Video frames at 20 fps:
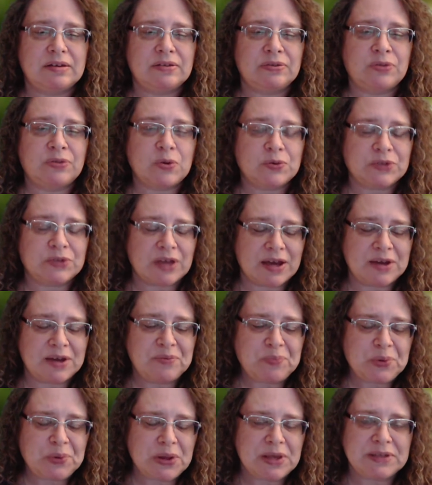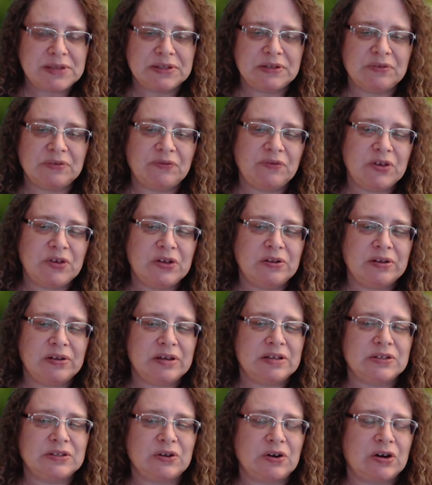Those unpleasant
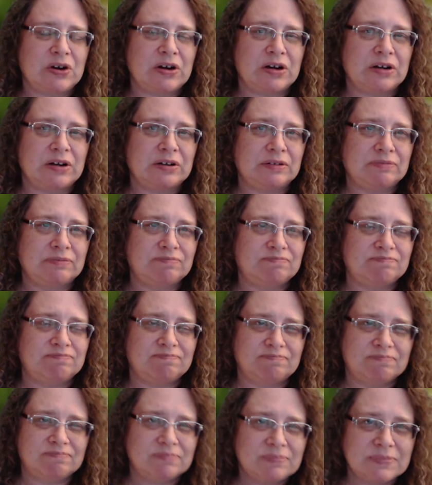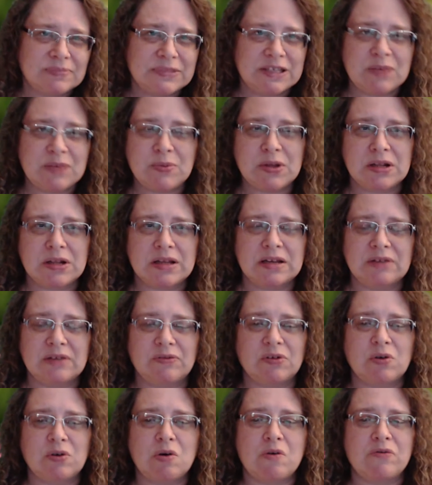feelings are seemingly
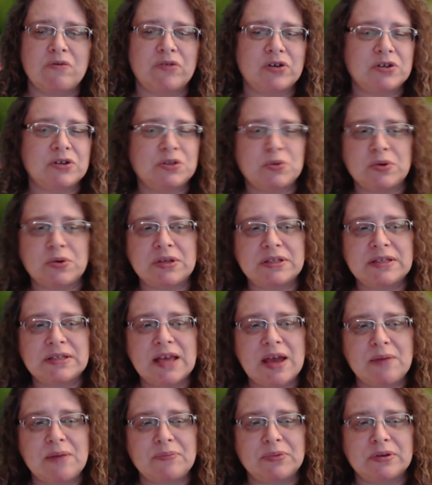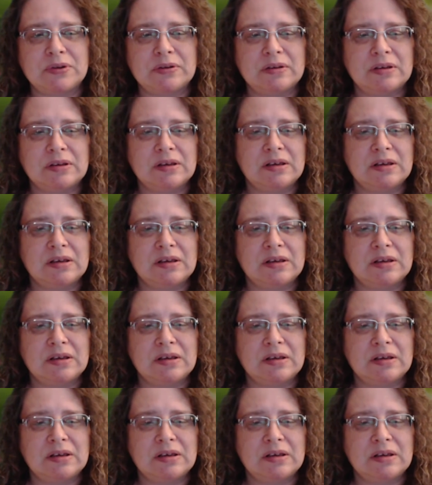difficult for us to accept,